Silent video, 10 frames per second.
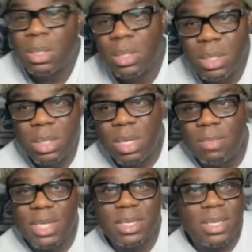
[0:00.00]
you know
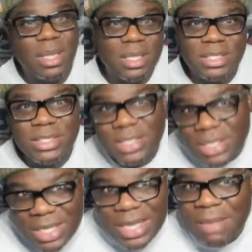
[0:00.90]
what I mean,
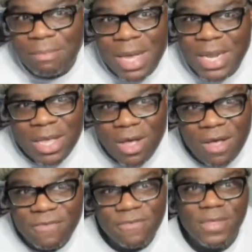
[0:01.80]
to get money
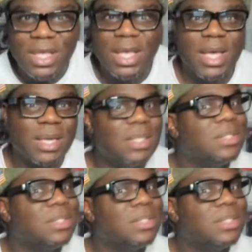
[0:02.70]
off. And